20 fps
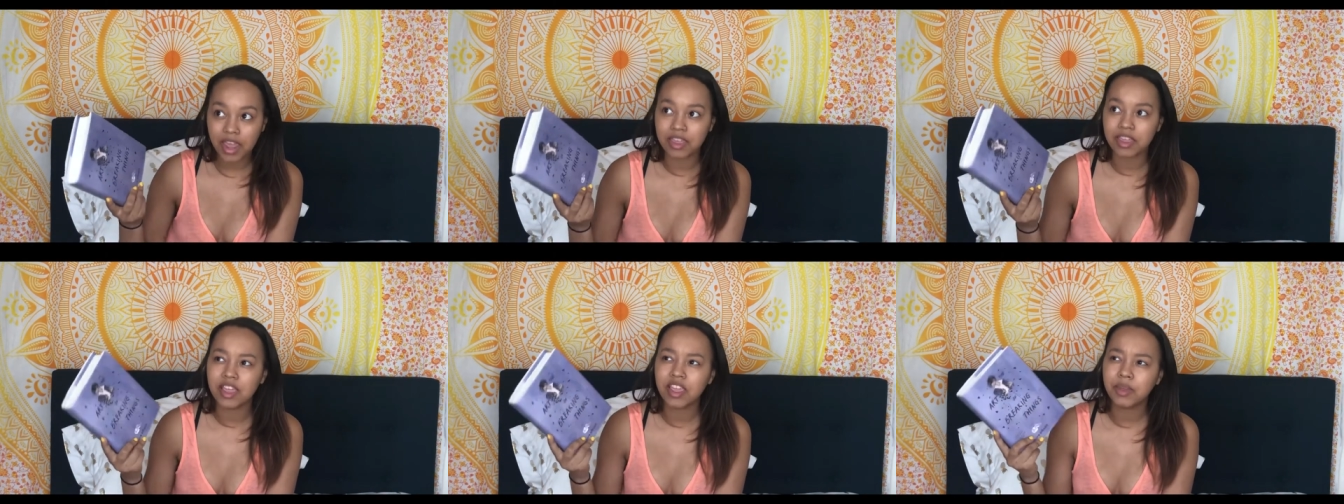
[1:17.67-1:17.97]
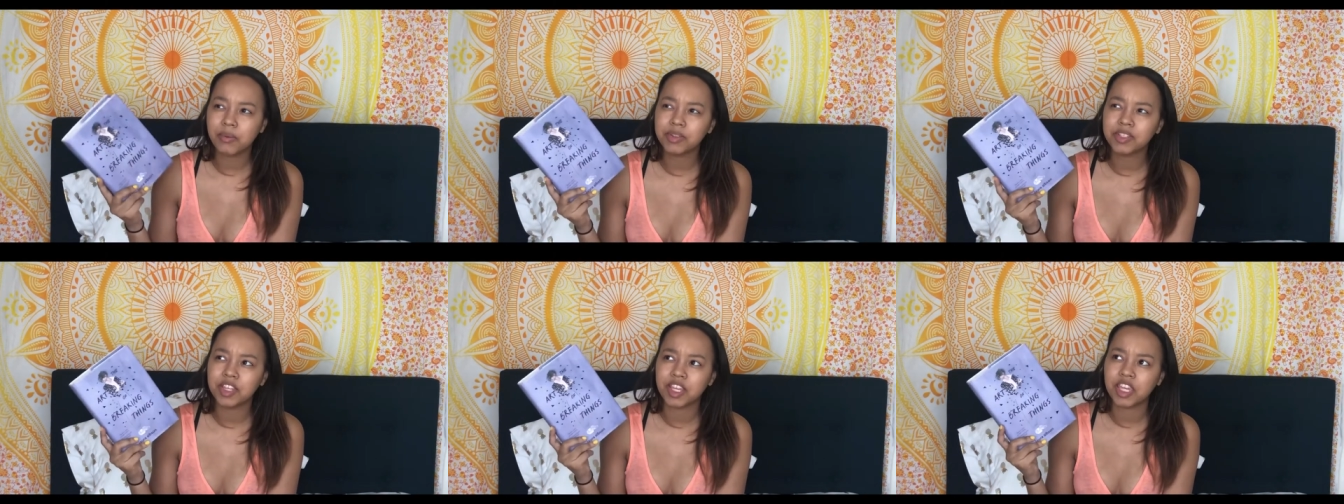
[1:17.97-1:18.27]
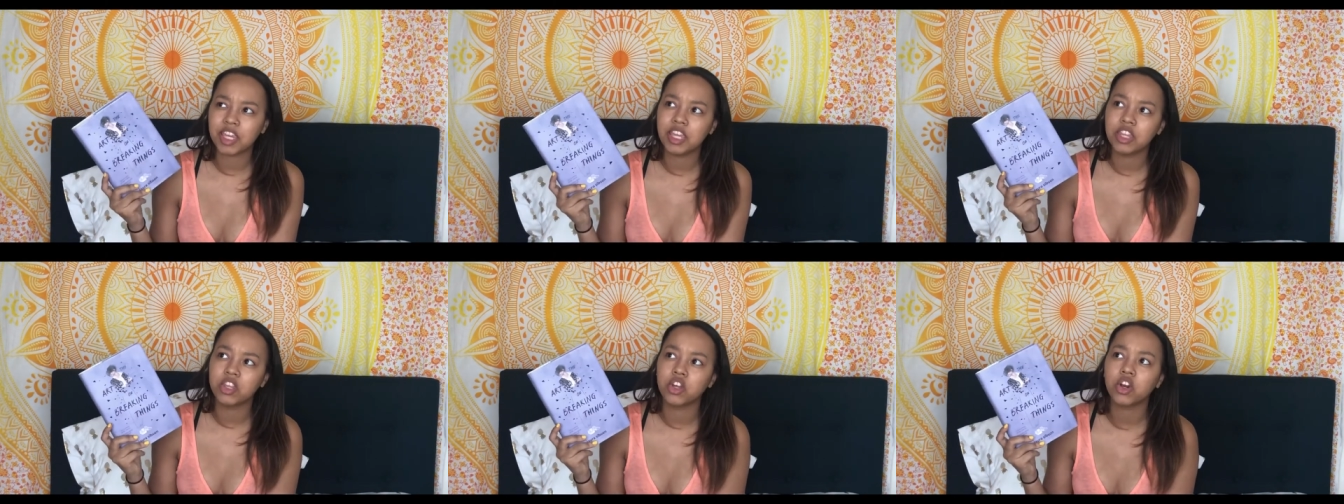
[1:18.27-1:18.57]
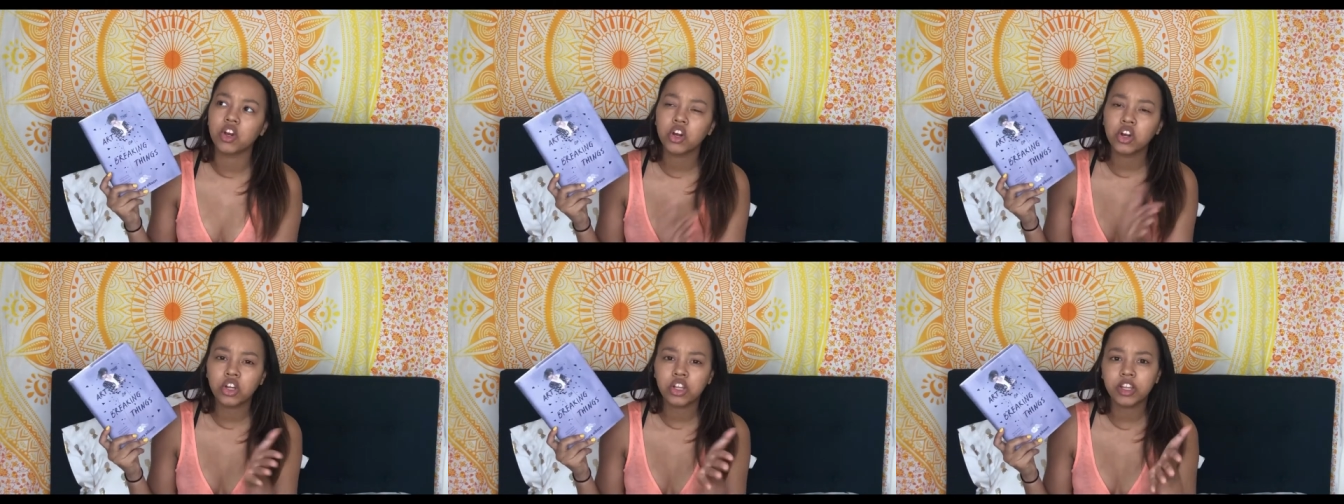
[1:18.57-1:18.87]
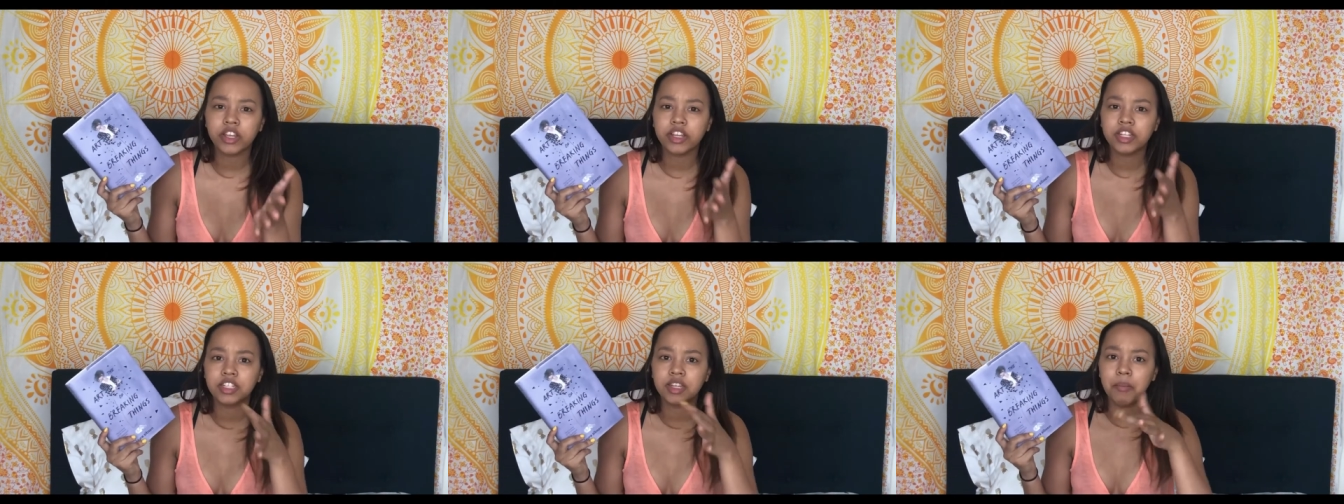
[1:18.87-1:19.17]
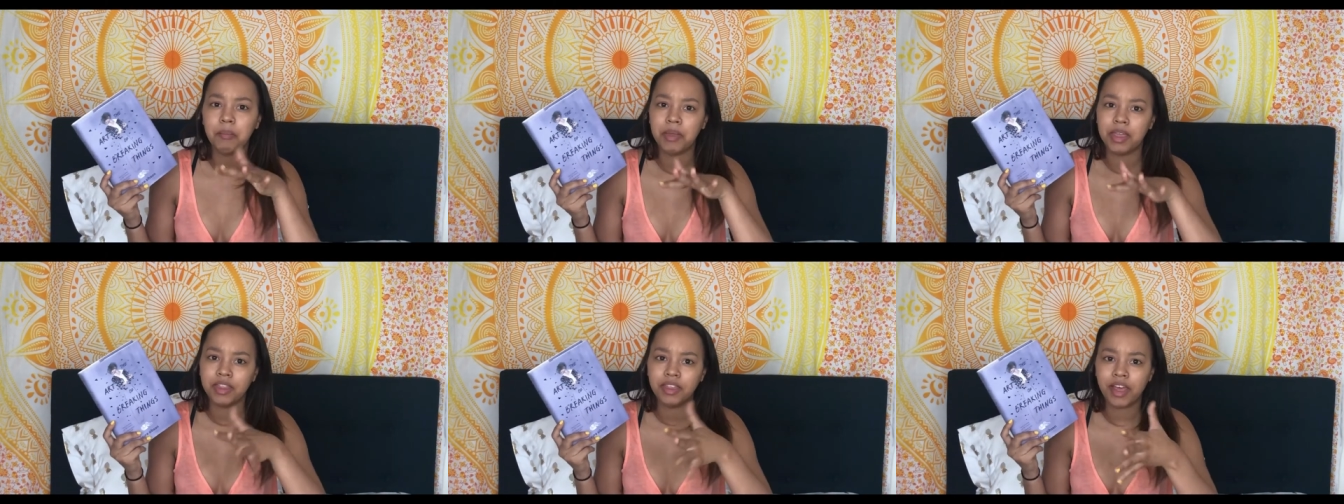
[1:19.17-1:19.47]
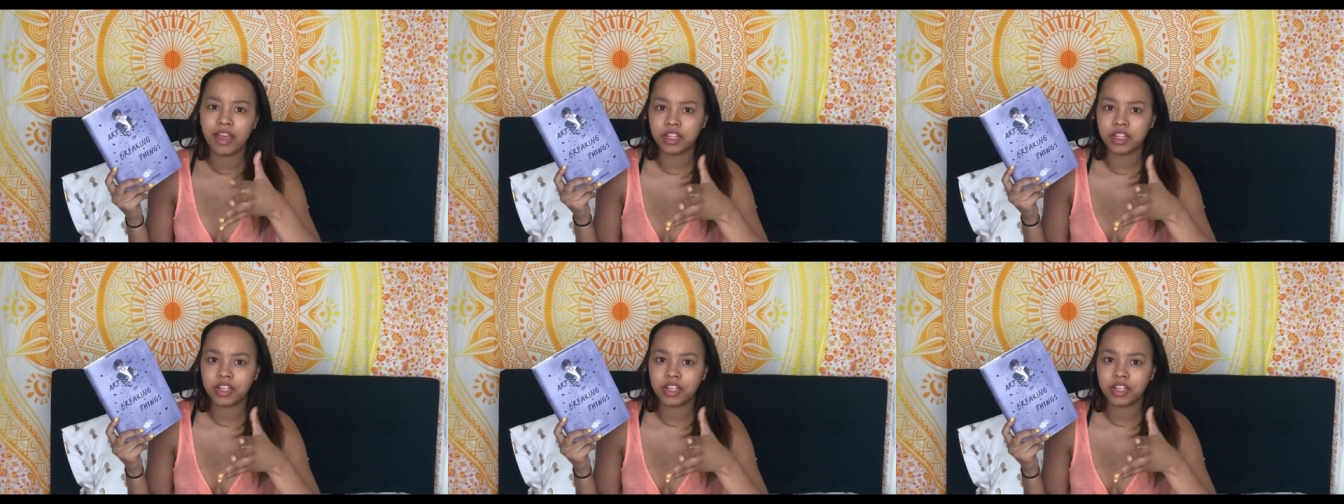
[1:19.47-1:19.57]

I think it was like either early to mid